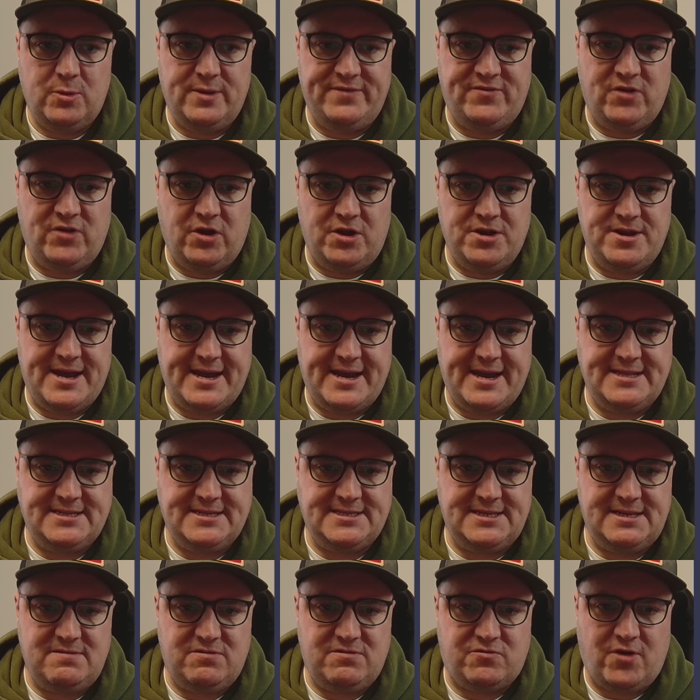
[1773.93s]
We've got a
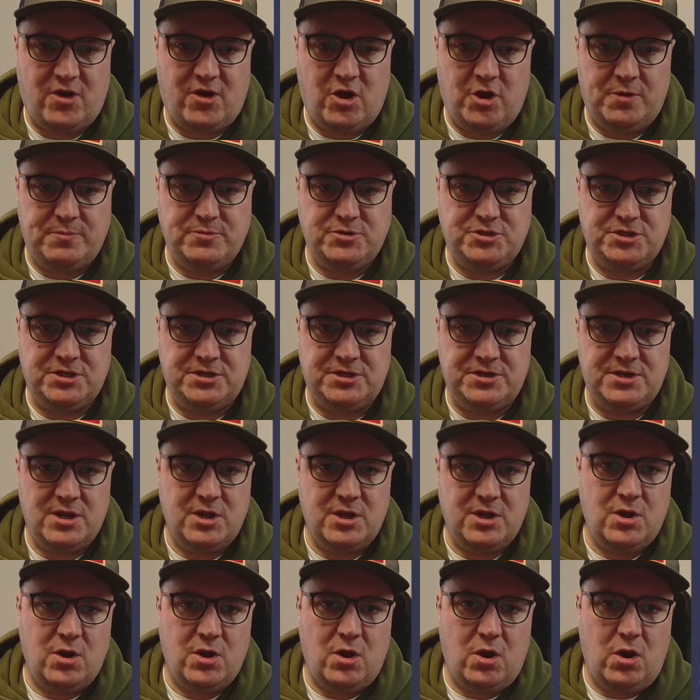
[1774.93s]
19 threat option,
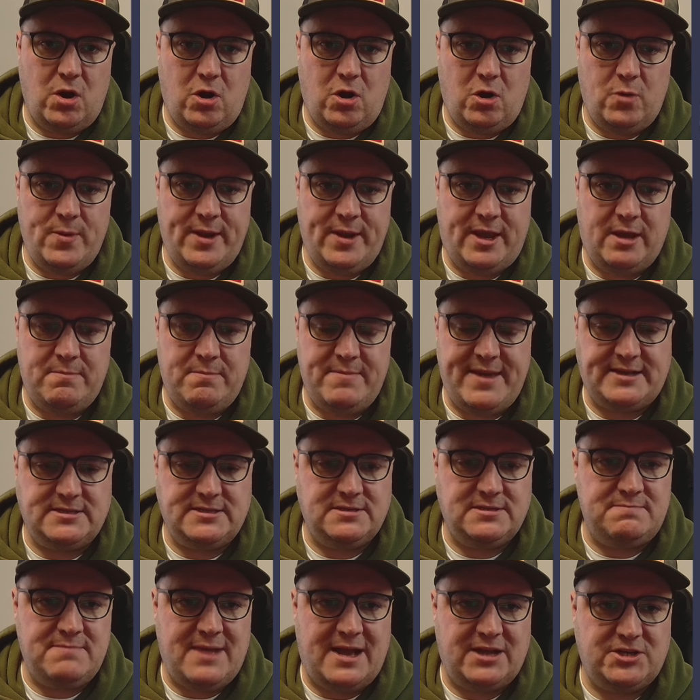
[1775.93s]
or we can
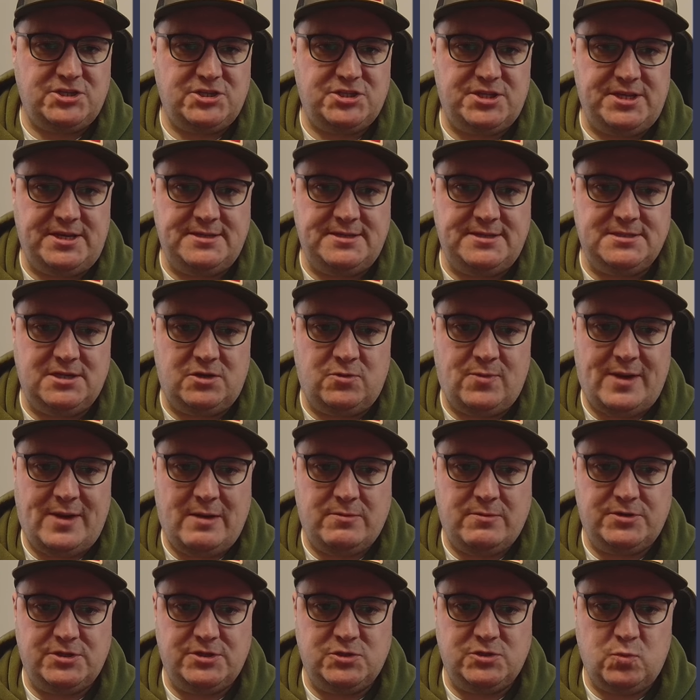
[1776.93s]
mix and match things
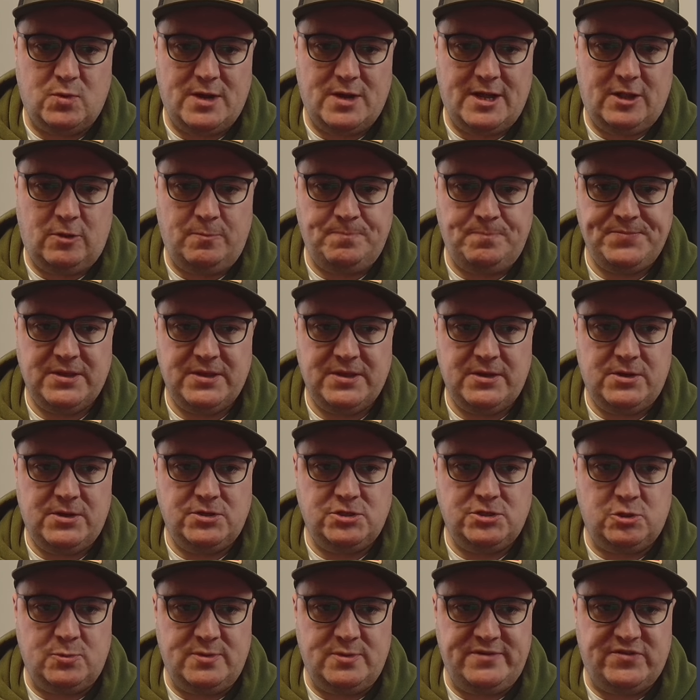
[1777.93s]
around as well.
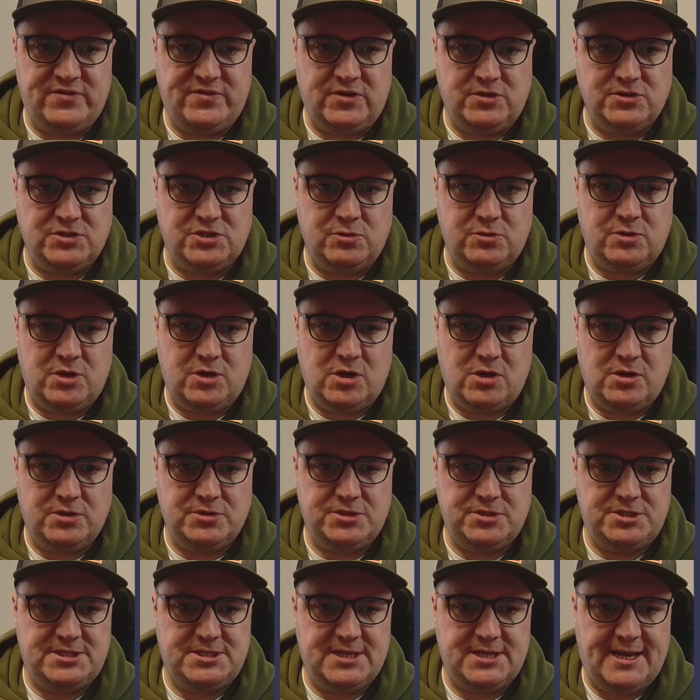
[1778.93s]
So we've also
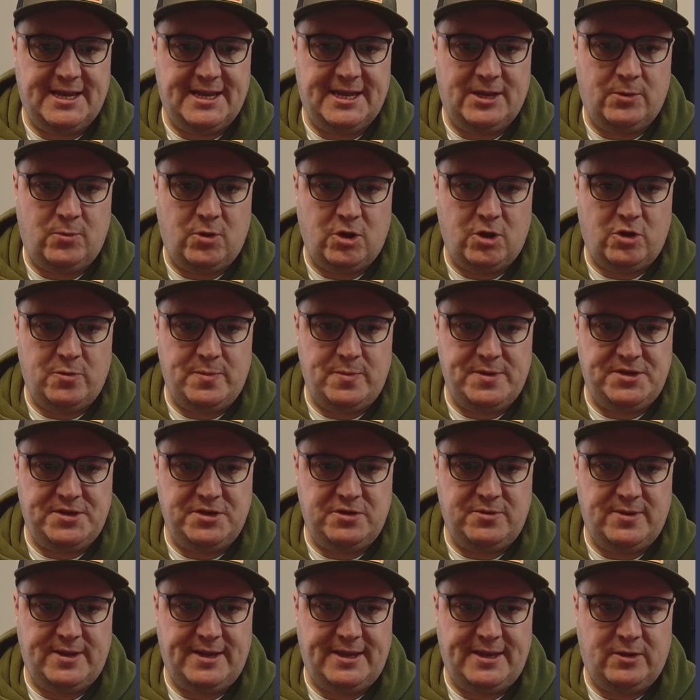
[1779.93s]
got, what can we
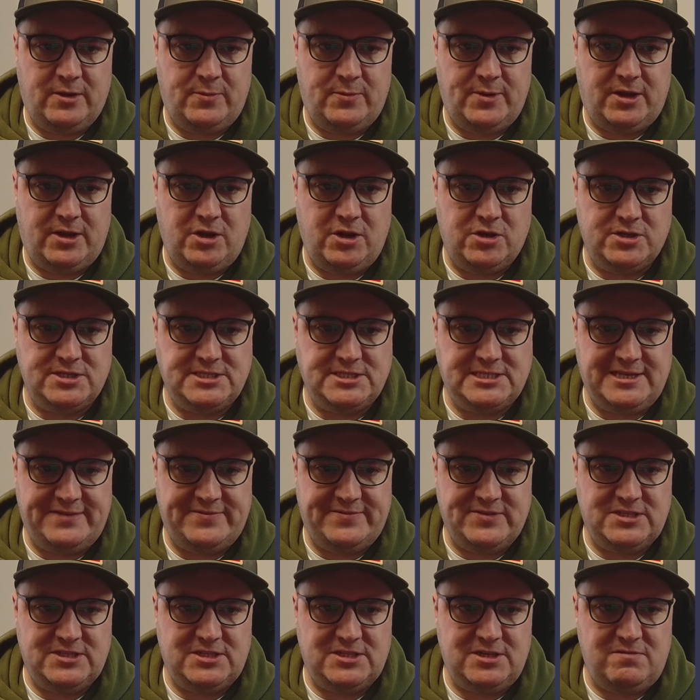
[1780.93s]
do here? We can go
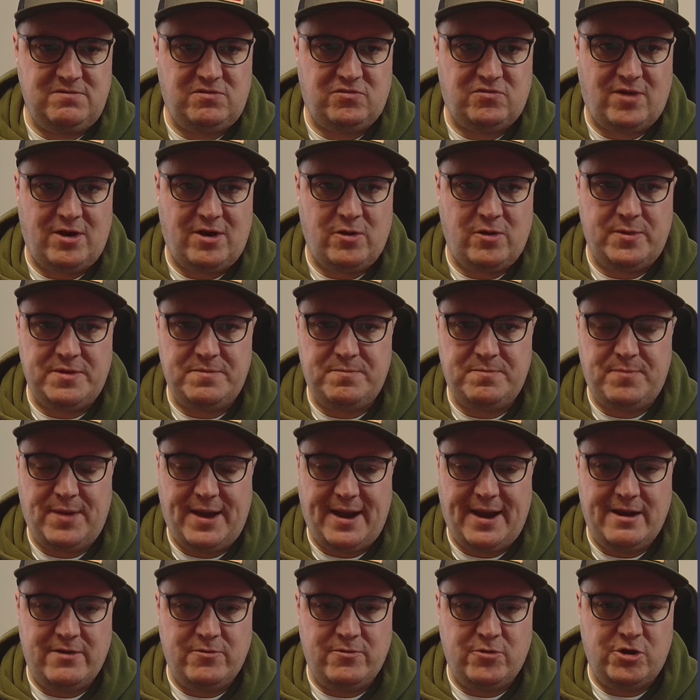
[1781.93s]
17 threat with
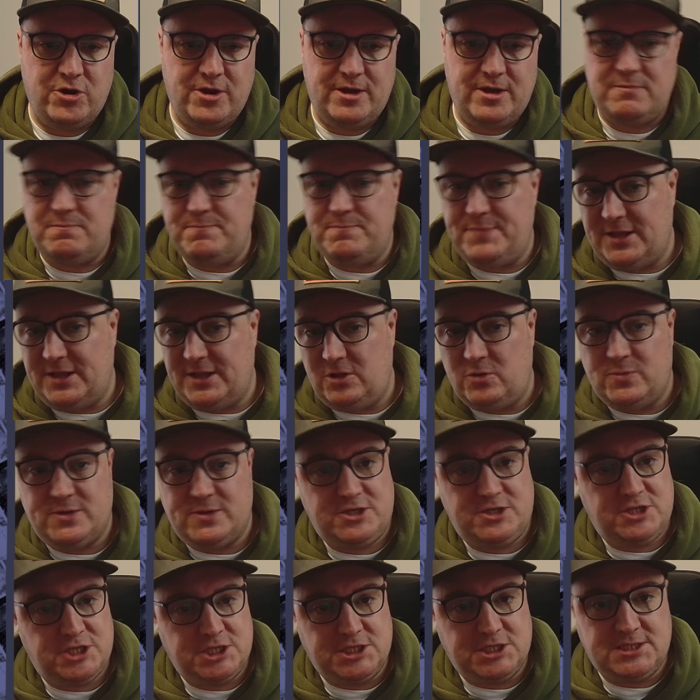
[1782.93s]
Pyro and Bill,
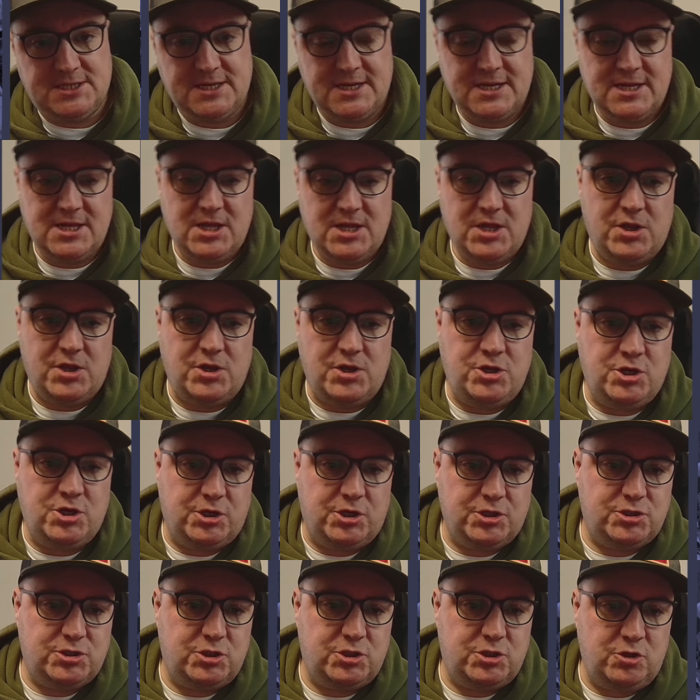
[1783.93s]
which is
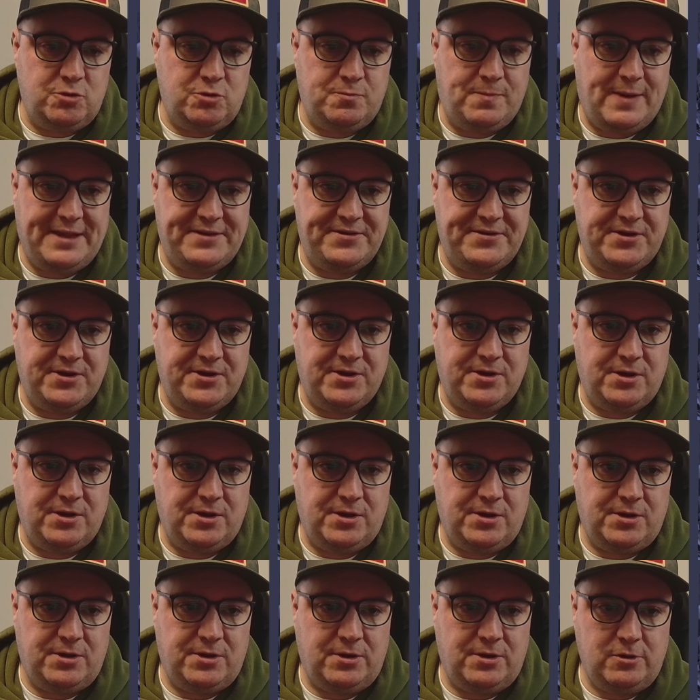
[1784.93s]
not too bad at
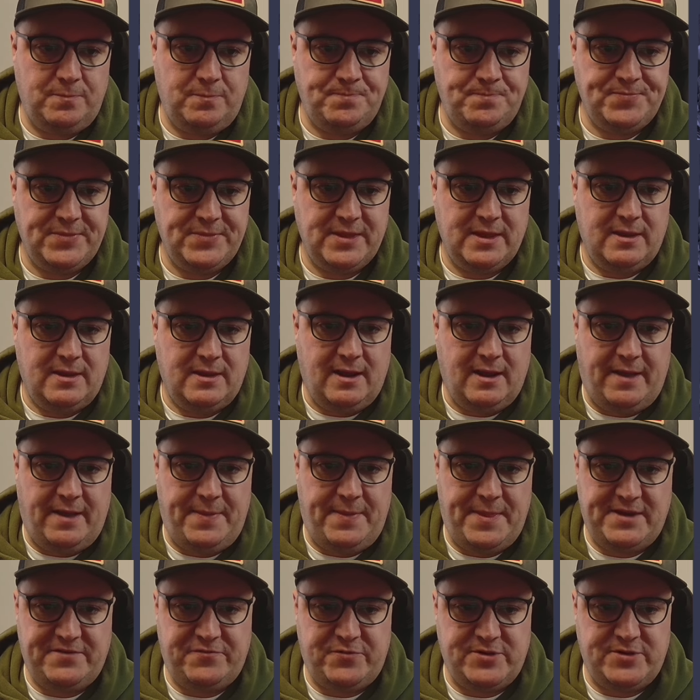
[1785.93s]
all.
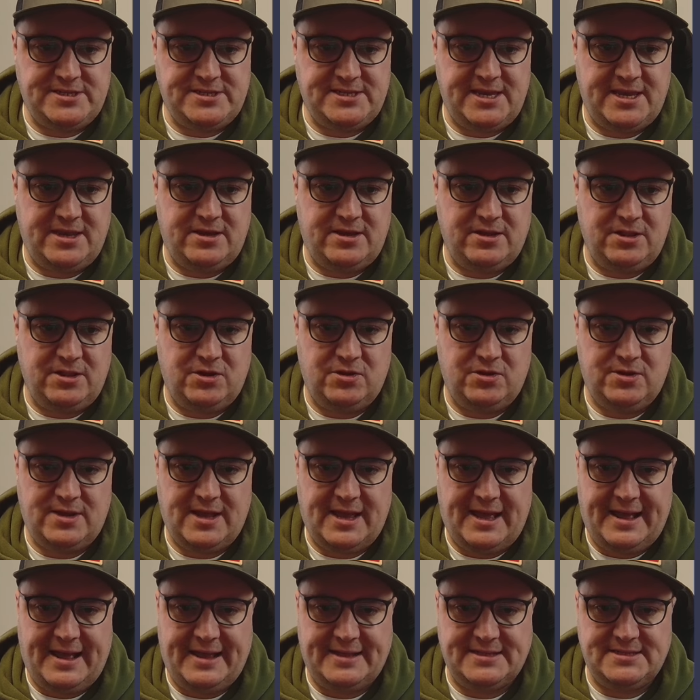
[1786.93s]
And then if we take a
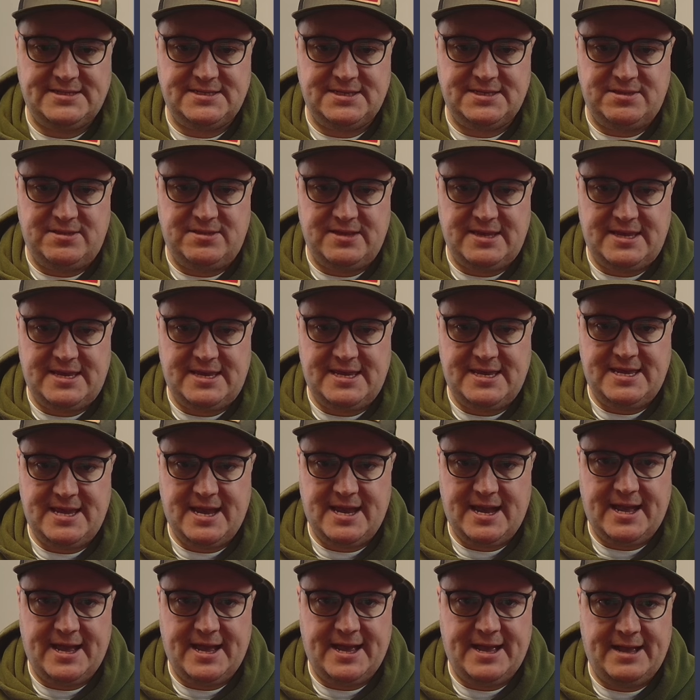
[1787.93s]
look at
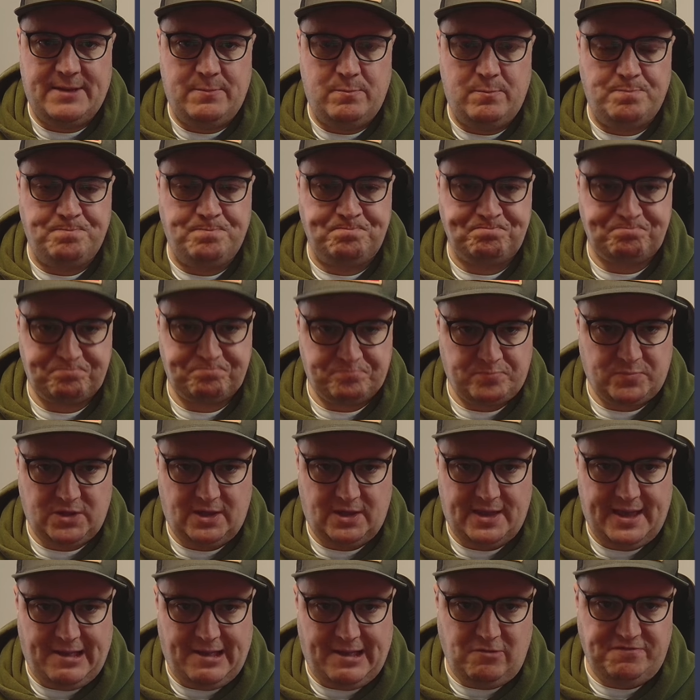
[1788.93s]
the
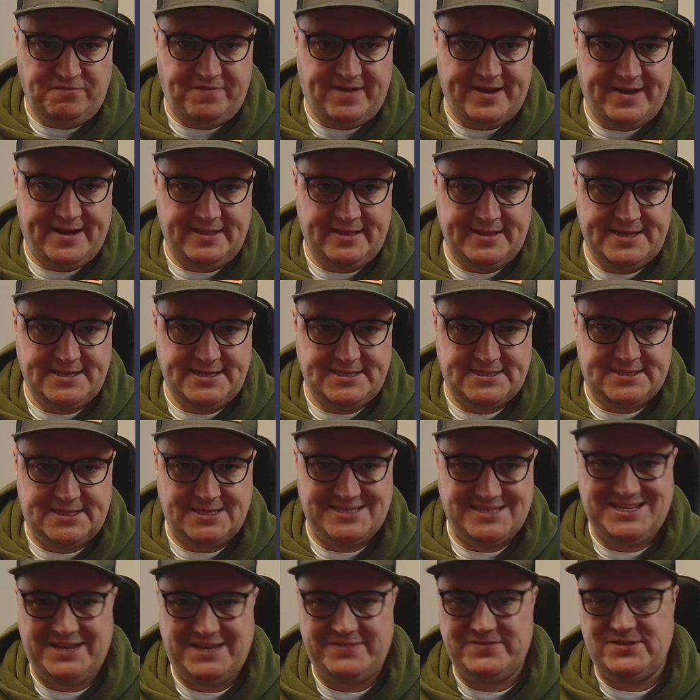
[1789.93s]
Hellfire list,
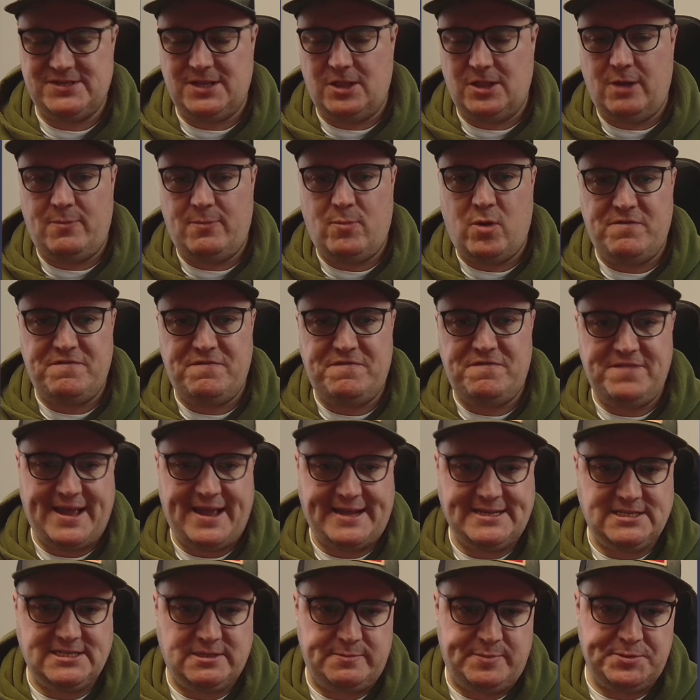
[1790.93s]
this gives us a lot more
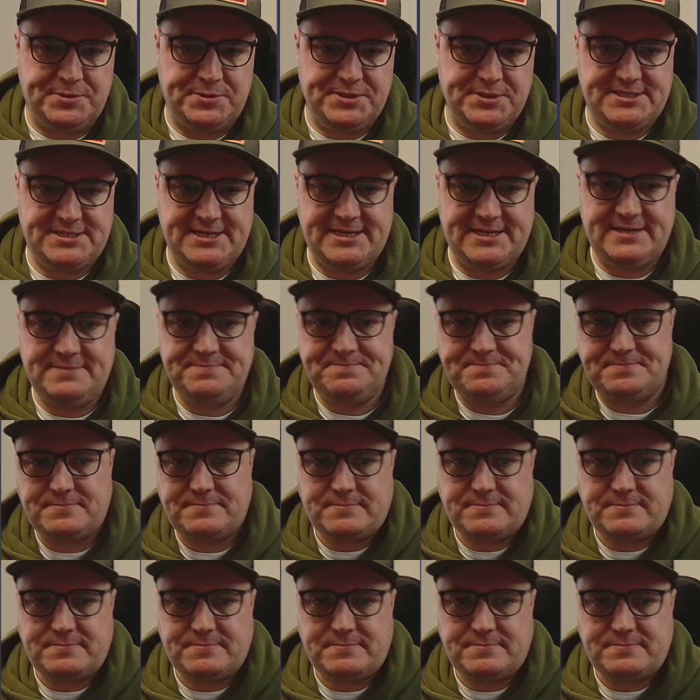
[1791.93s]
flexibility.